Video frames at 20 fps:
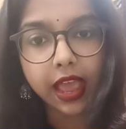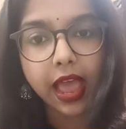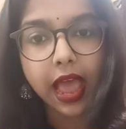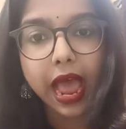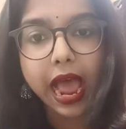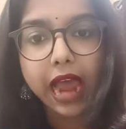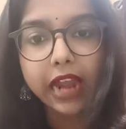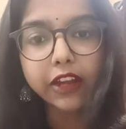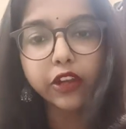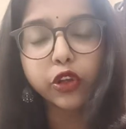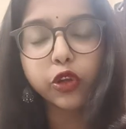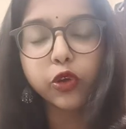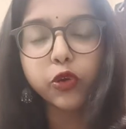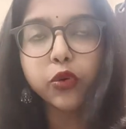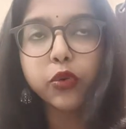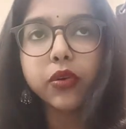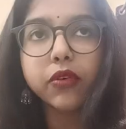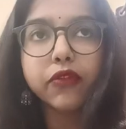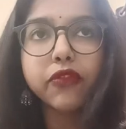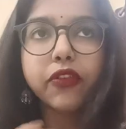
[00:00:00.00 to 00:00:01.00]
and
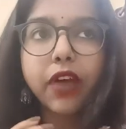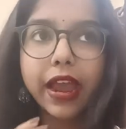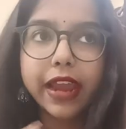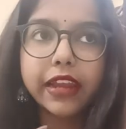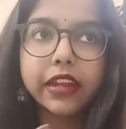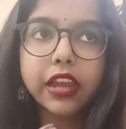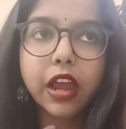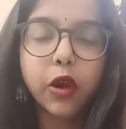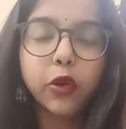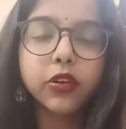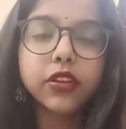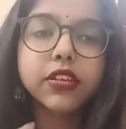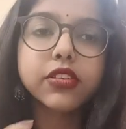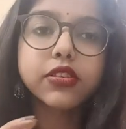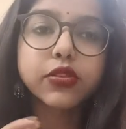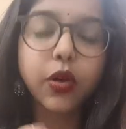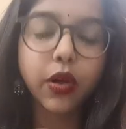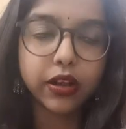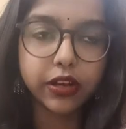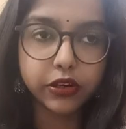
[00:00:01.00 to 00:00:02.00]
to find out the
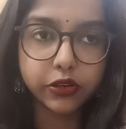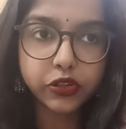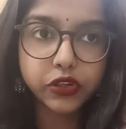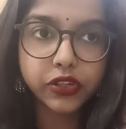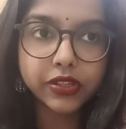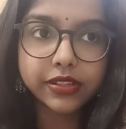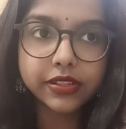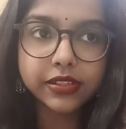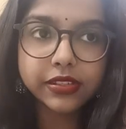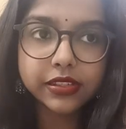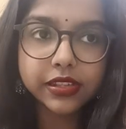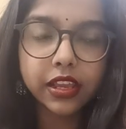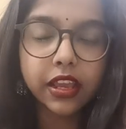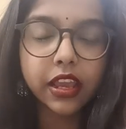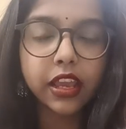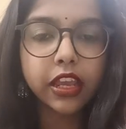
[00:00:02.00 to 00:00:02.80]
solutions